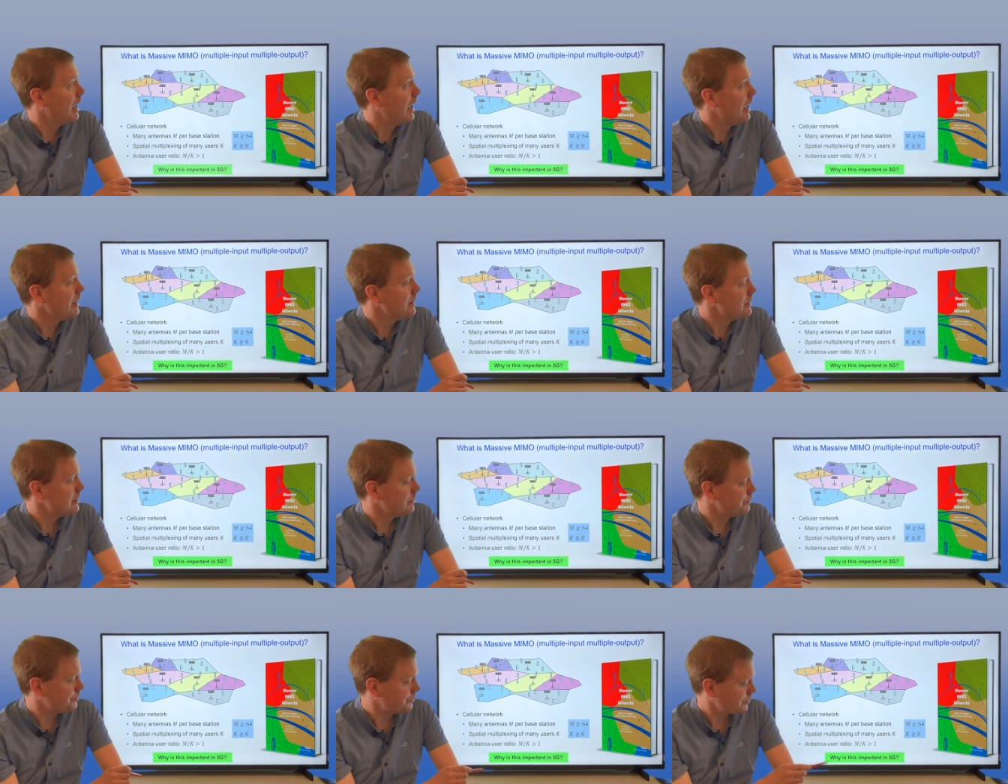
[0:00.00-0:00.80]

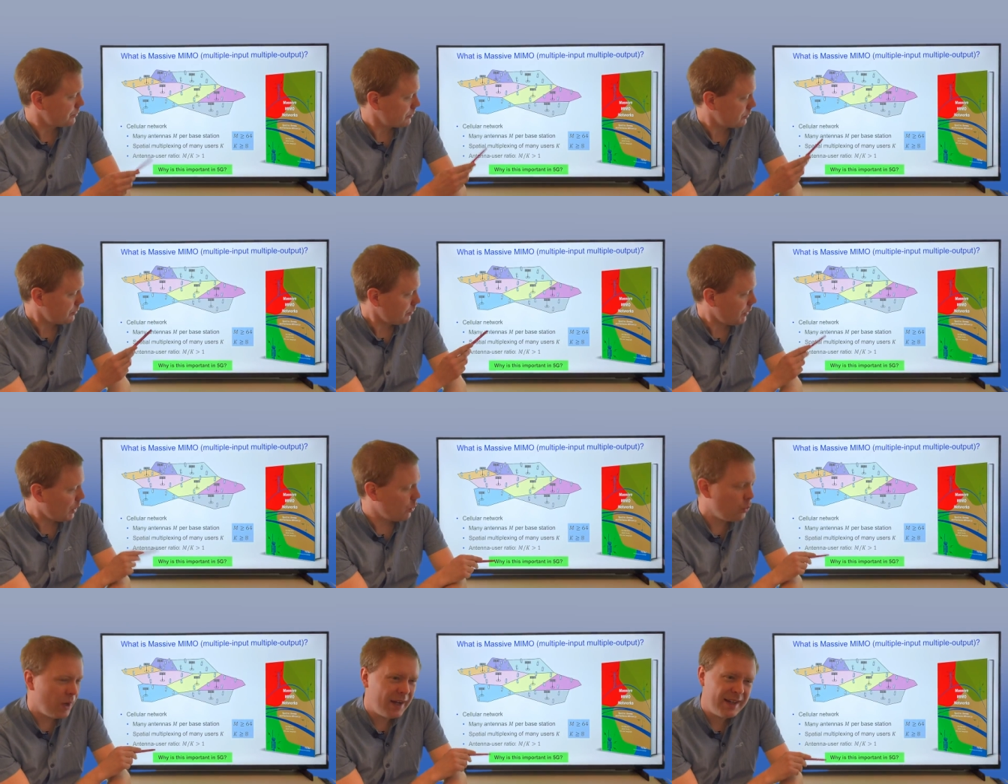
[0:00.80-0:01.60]
And
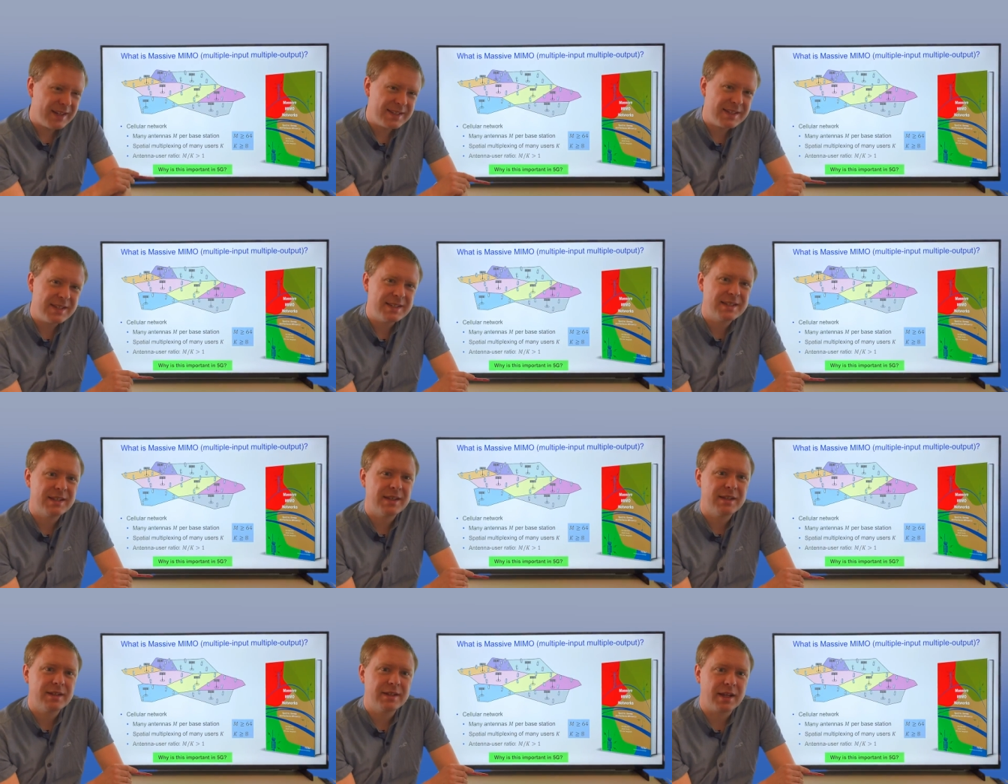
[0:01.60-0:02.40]
why is
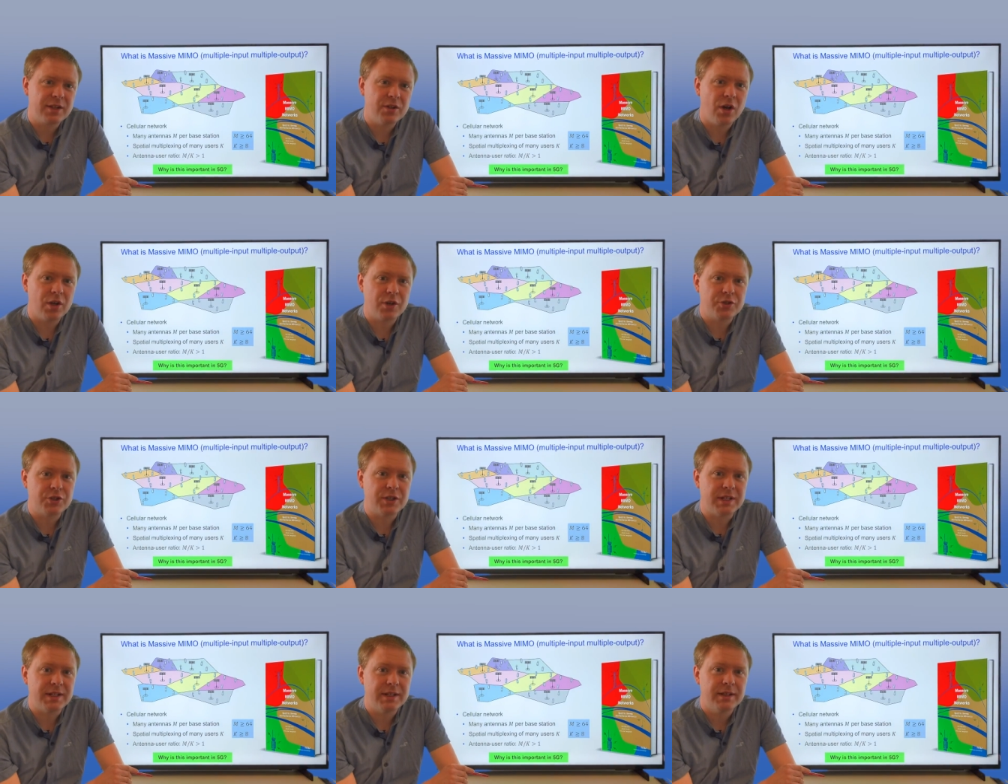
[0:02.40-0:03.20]
this
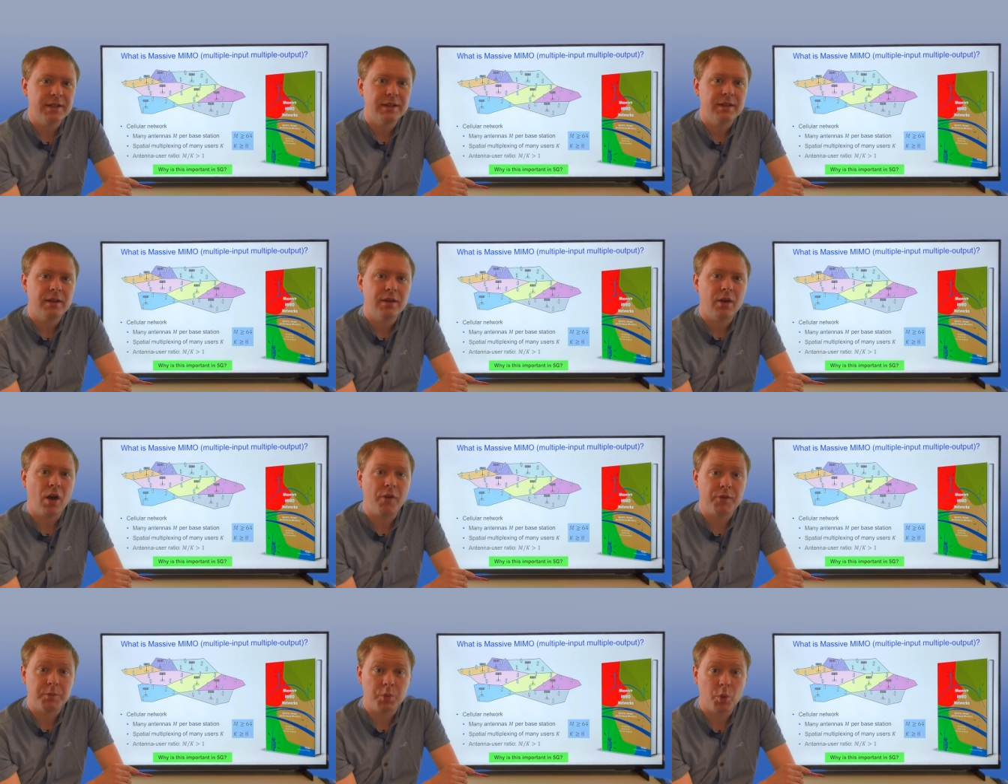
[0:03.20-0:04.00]
technology
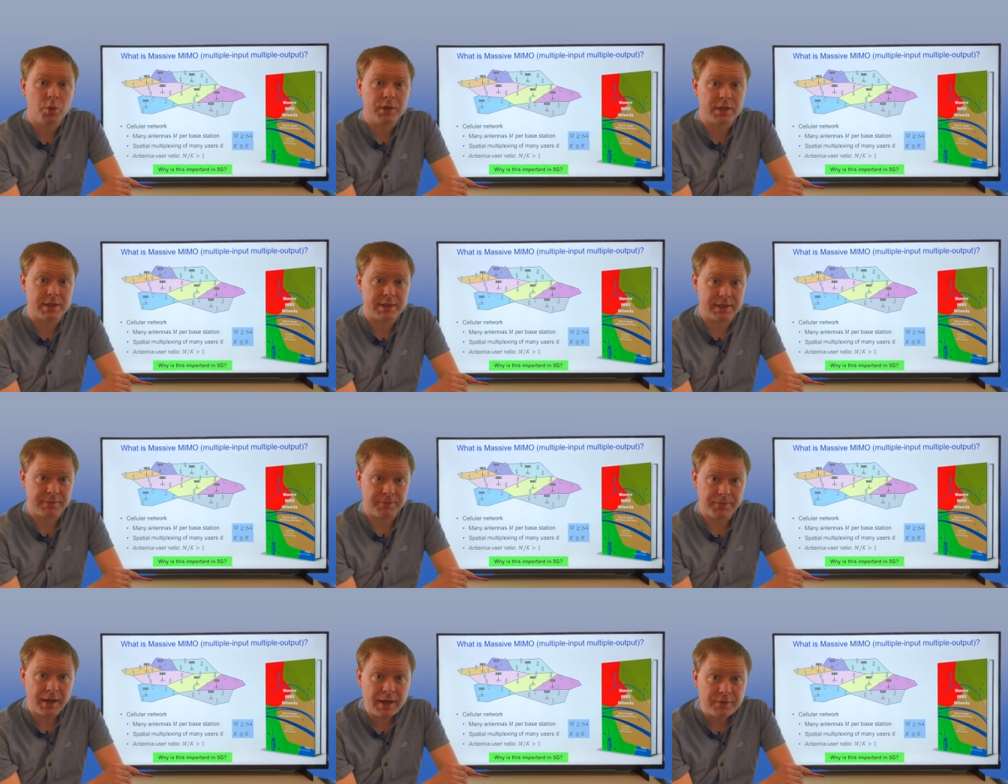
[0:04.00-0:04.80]
of importance
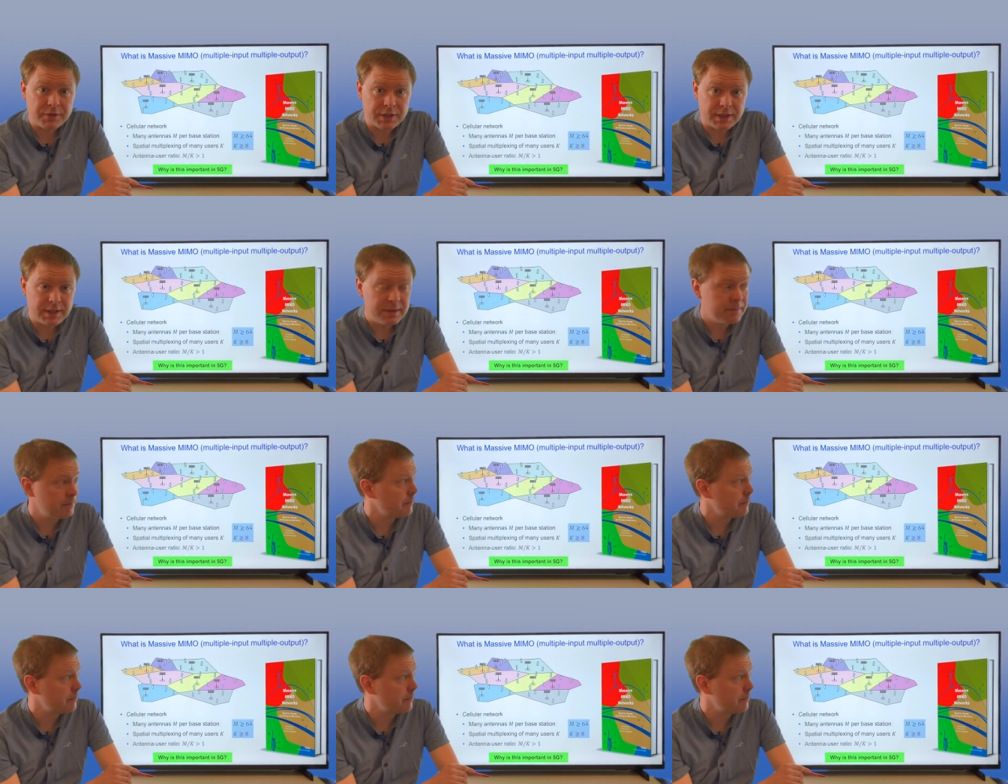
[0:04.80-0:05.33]
in 5G?